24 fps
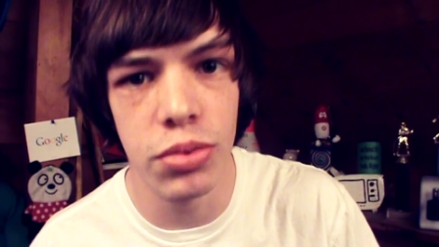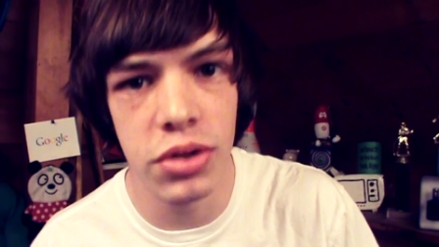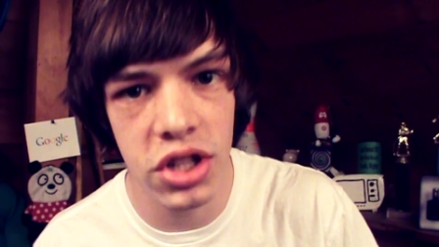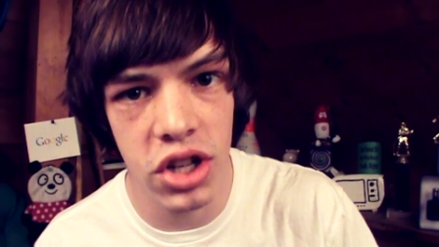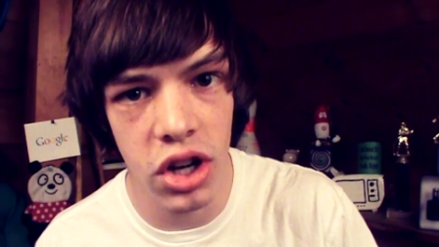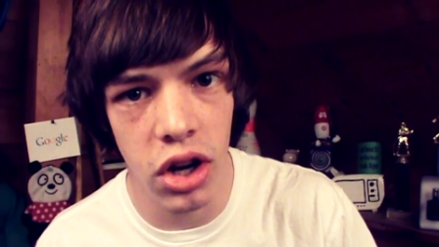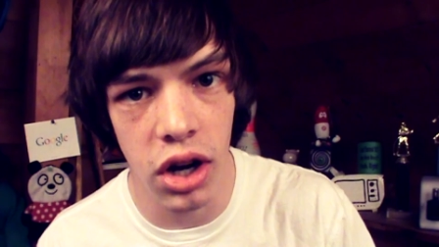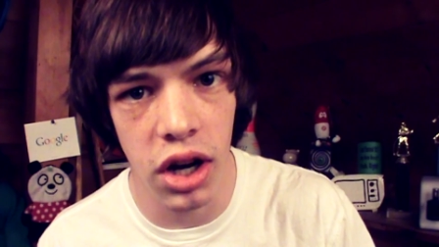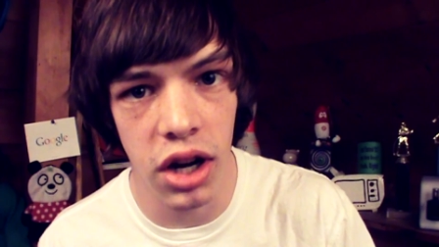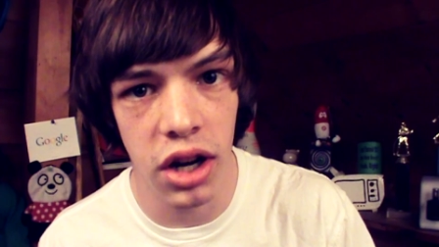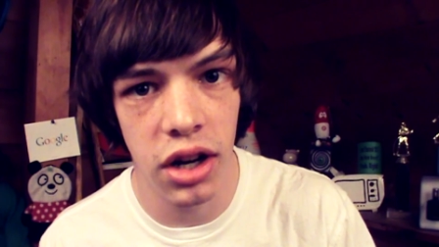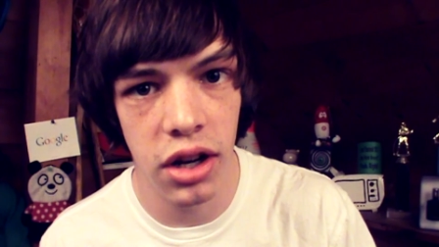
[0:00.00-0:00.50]

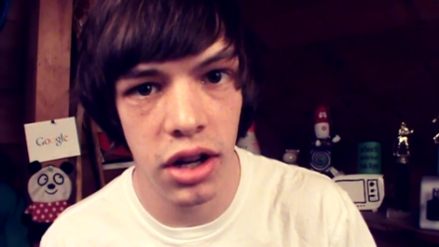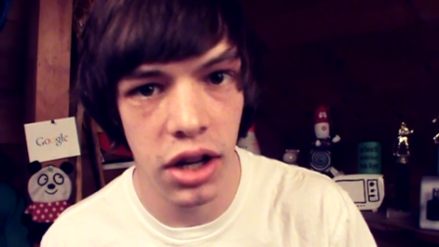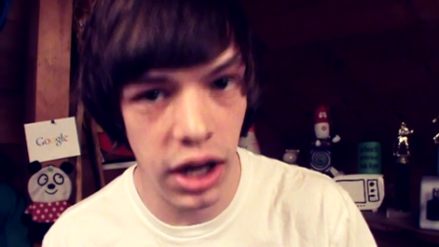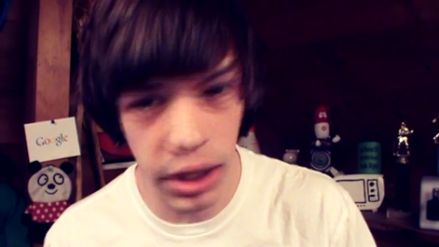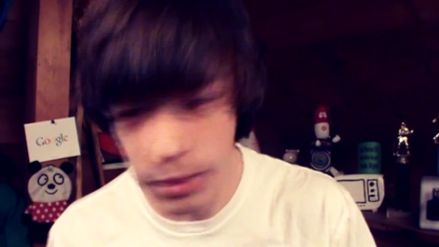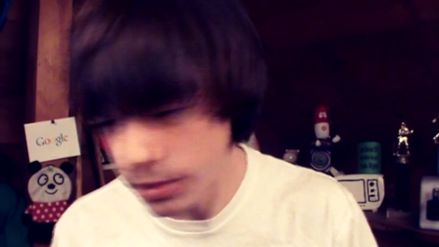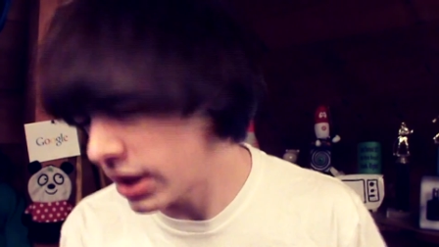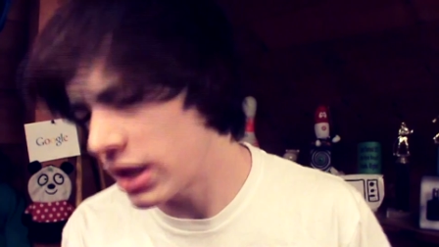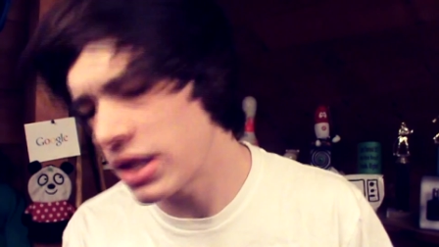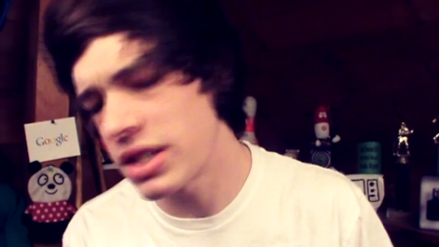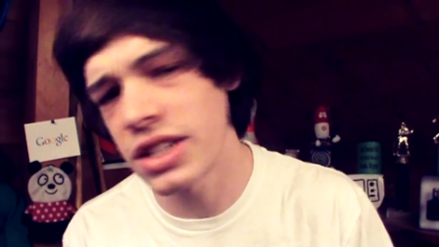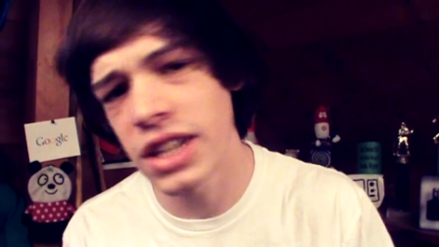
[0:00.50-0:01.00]
star.
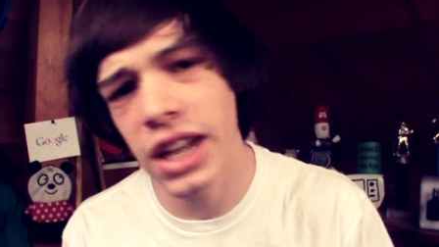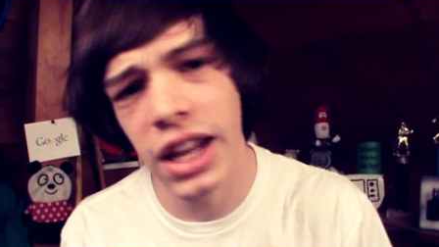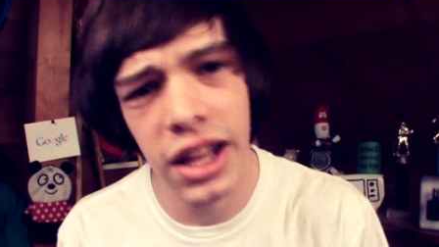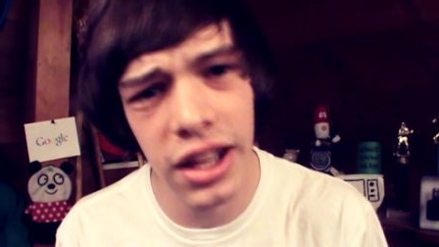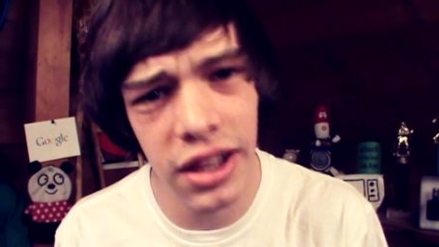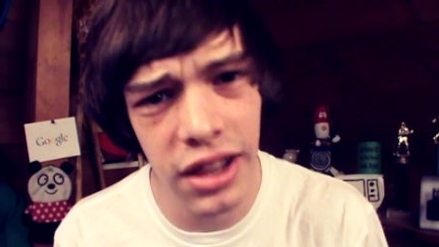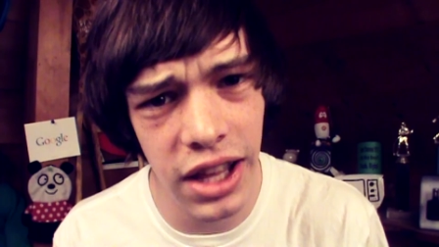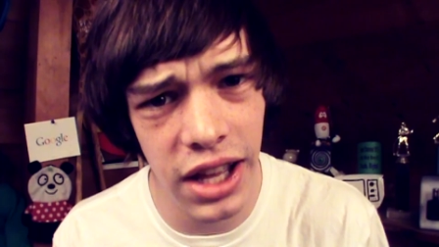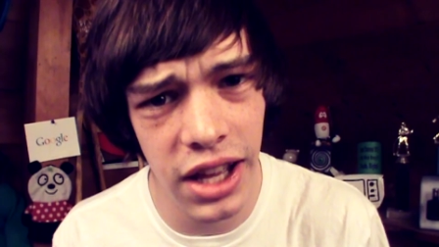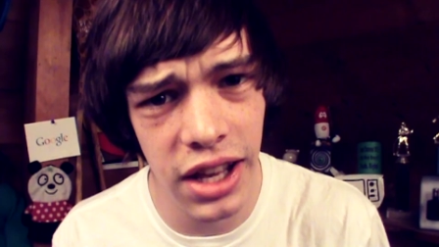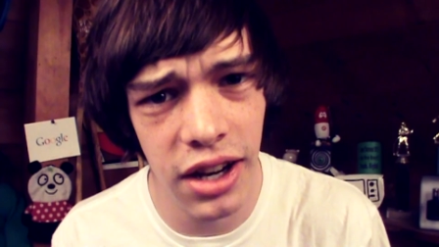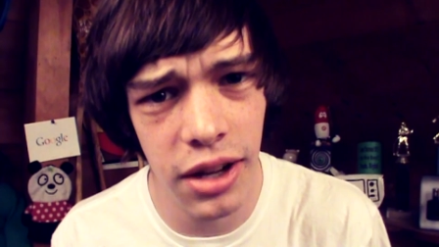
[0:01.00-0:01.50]
I'm not
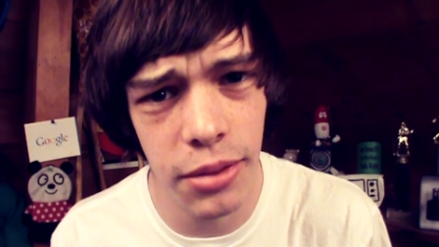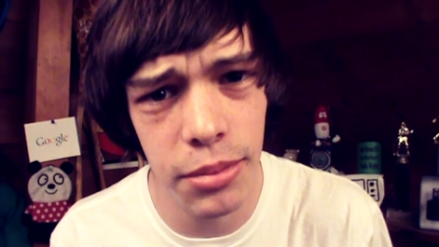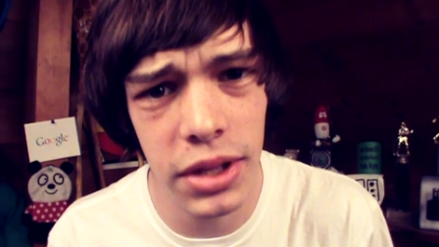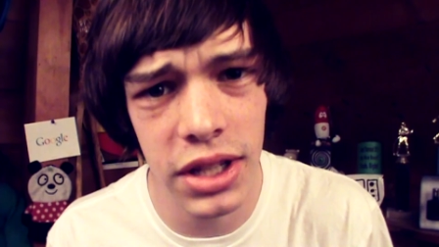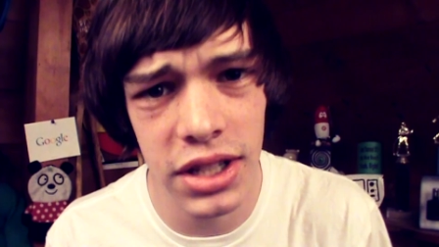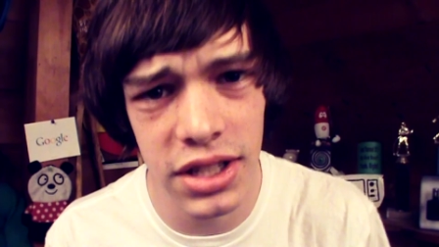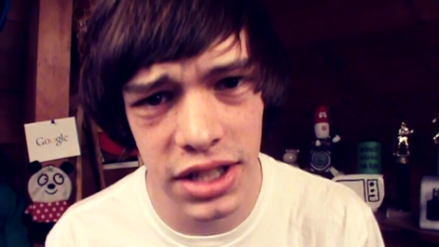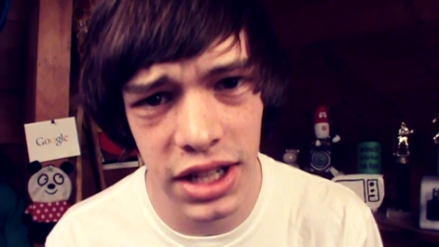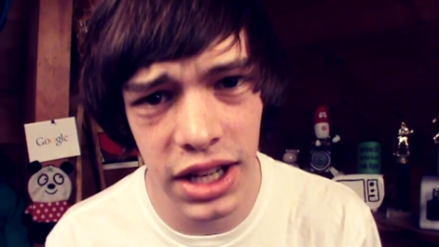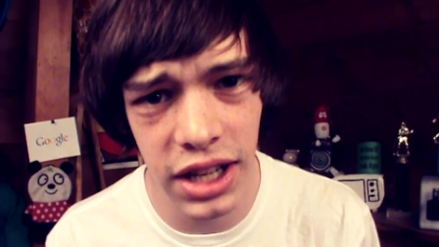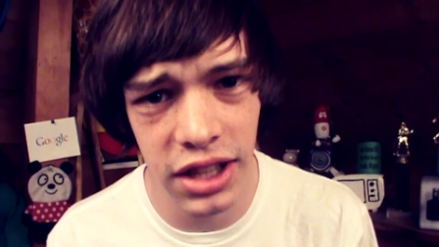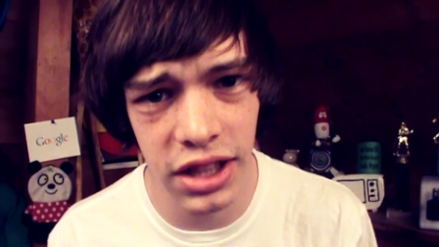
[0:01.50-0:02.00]
saying that, I'm
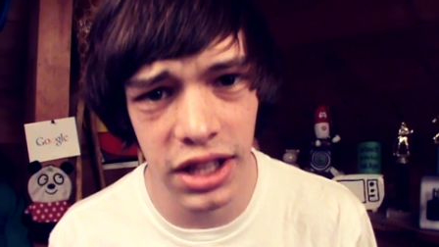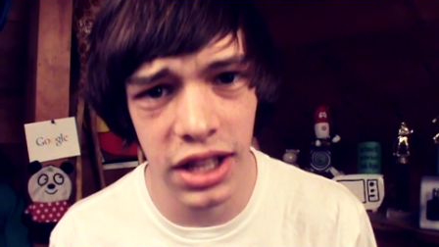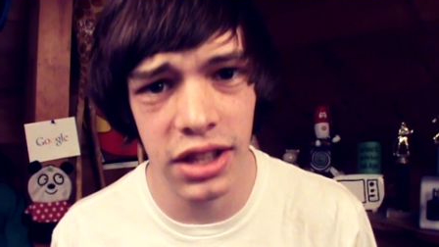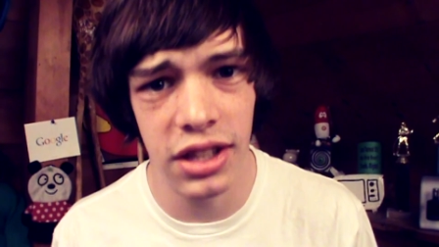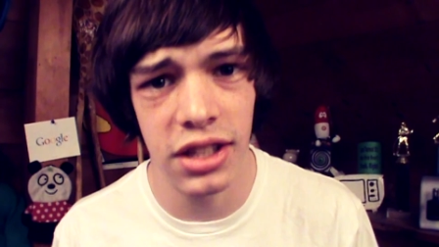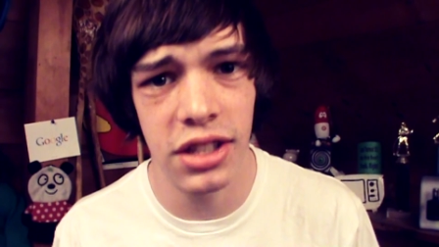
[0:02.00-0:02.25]
not saying that.